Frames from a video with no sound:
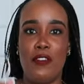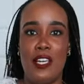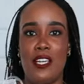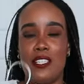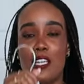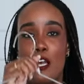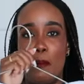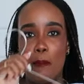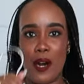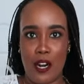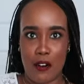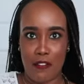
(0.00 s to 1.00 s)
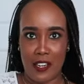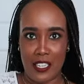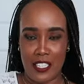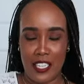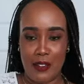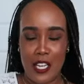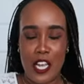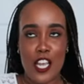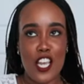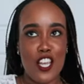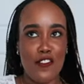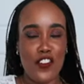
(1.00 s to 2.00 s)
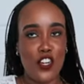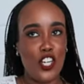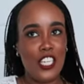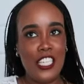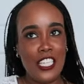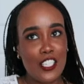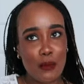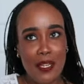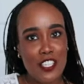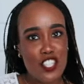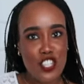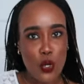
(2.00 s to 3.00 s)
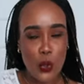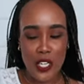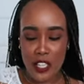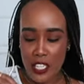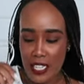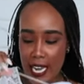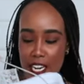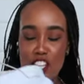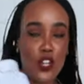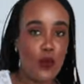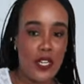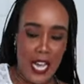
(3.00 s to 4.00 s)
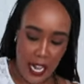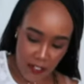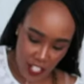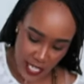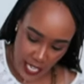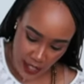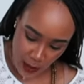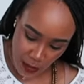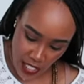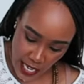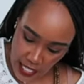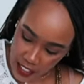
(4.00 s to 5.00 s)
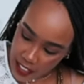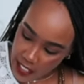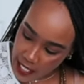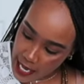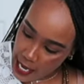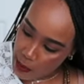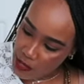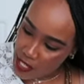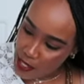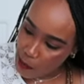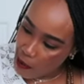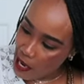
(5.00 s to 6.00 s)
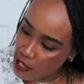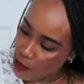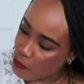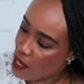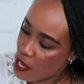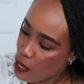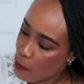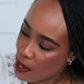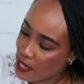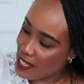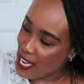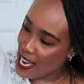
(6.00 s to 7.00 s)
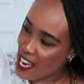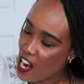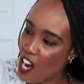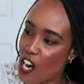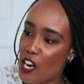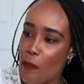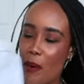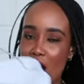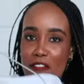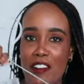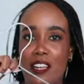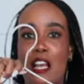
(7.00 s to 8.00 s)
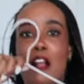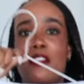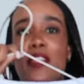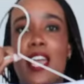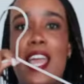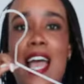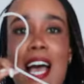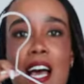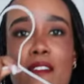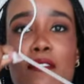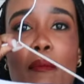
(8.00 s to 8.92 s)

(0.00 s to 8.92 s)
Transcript: fit perfectly. If you're a little bit shorter than that, you would have to get them tailored and hemmed at the bottom, but they are perfect. They have